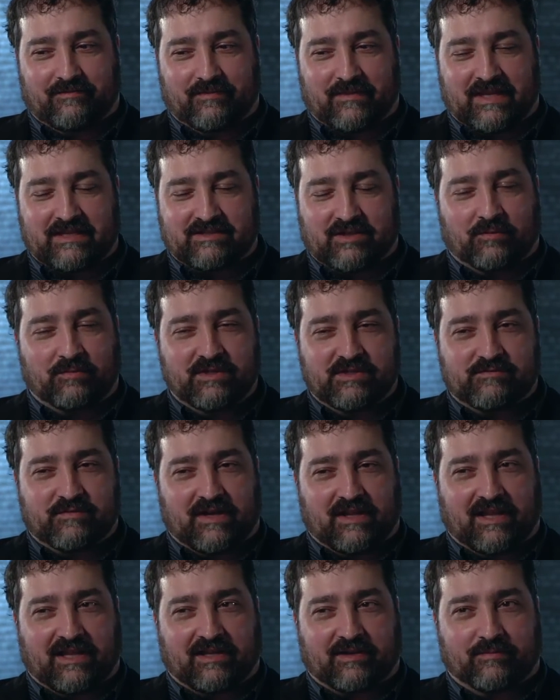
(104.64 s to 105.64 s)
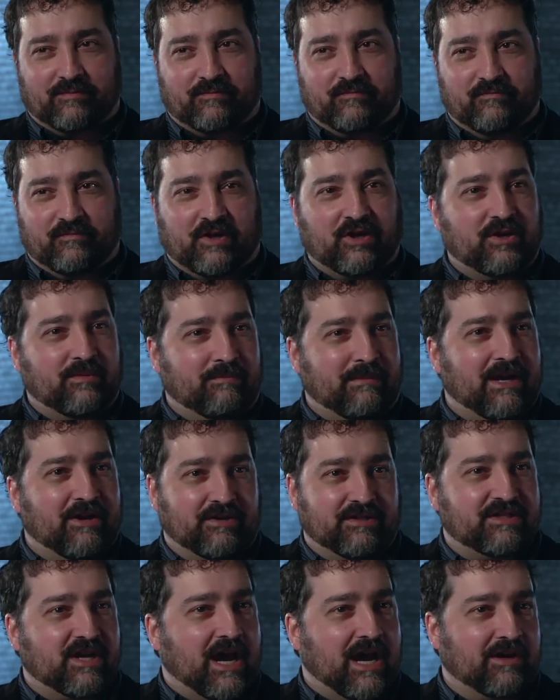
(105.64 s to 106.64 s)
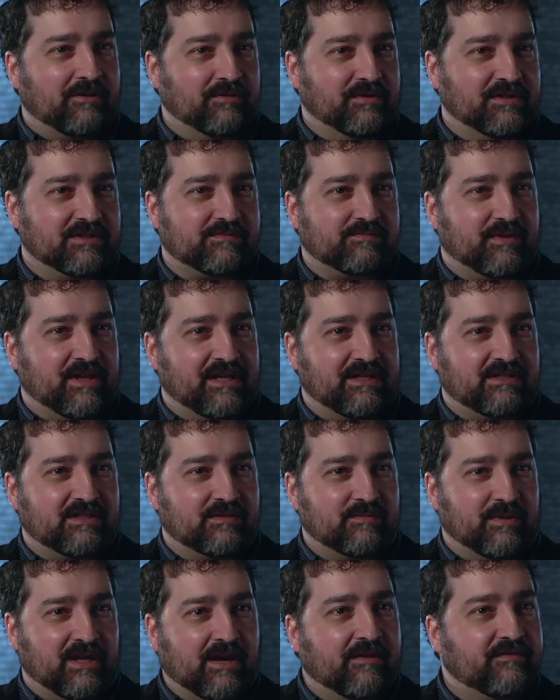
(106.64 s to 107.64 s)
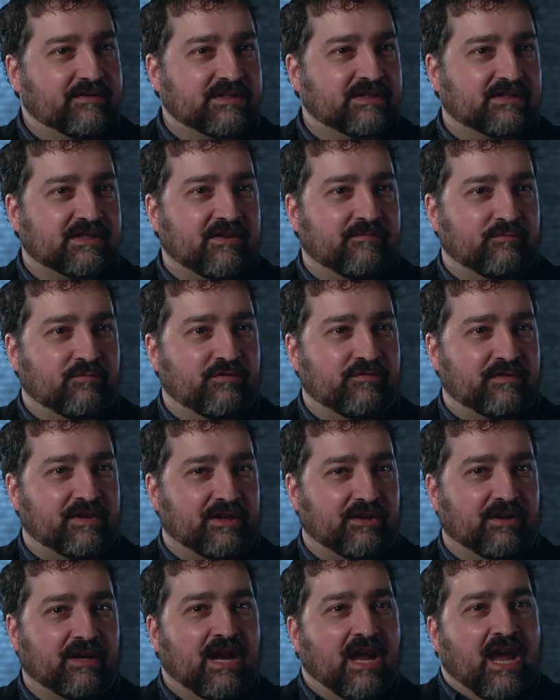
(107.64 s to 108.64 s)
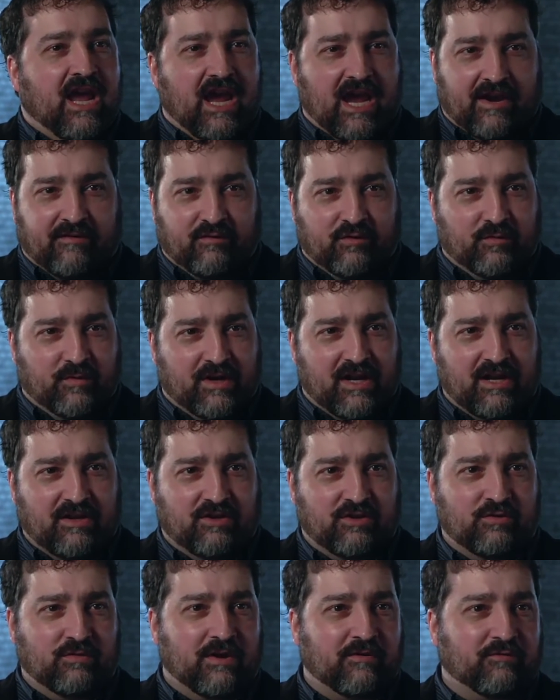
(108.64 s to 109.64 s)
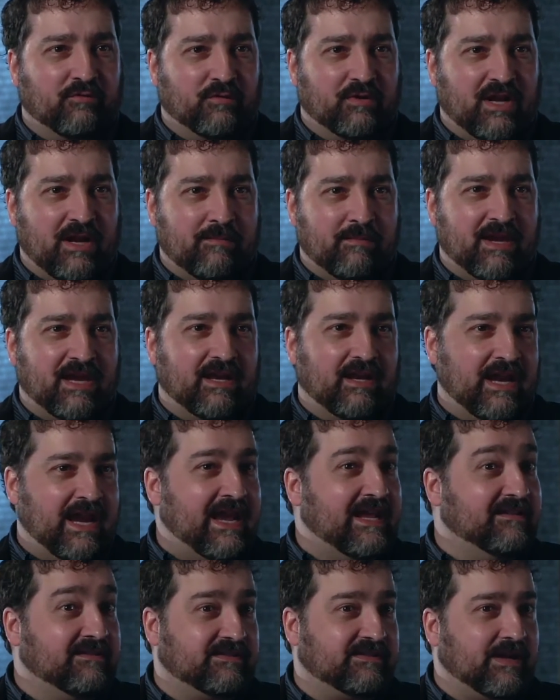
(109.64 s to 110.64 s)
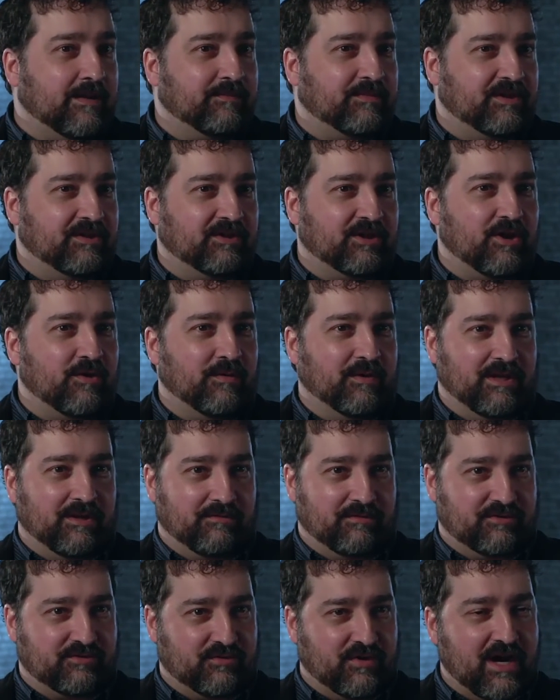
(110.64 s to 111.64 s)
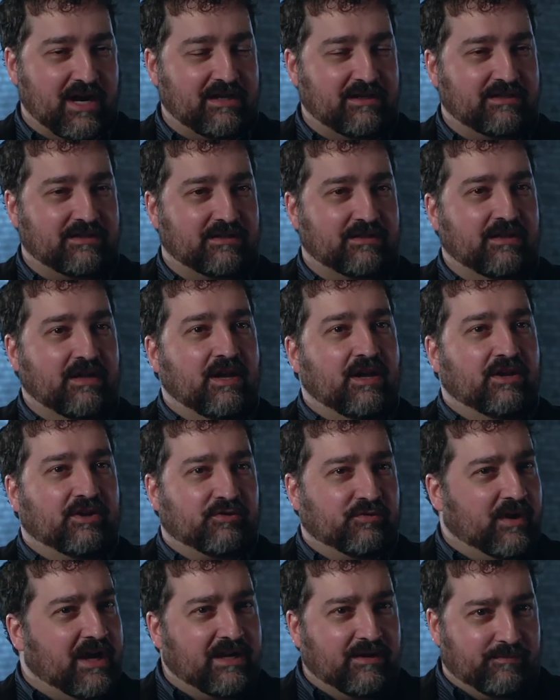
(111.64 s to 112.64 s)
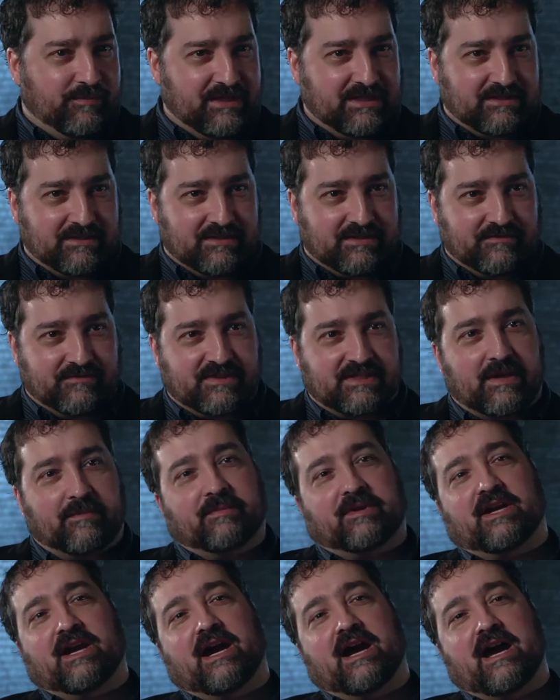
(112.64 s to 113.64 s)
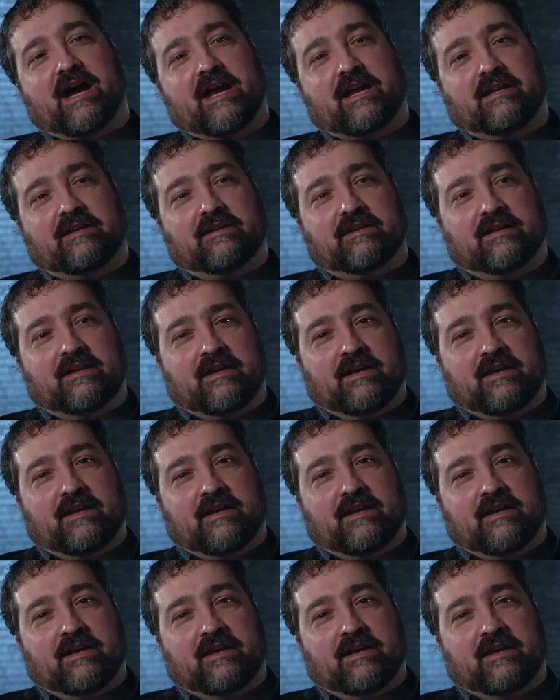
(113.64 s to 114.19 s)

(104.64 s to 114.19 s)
has always felt like a very meritocratic place to me ever since I've moved here. Everyone I knew, everyone I met had something going. They were trying to create a business of some kind.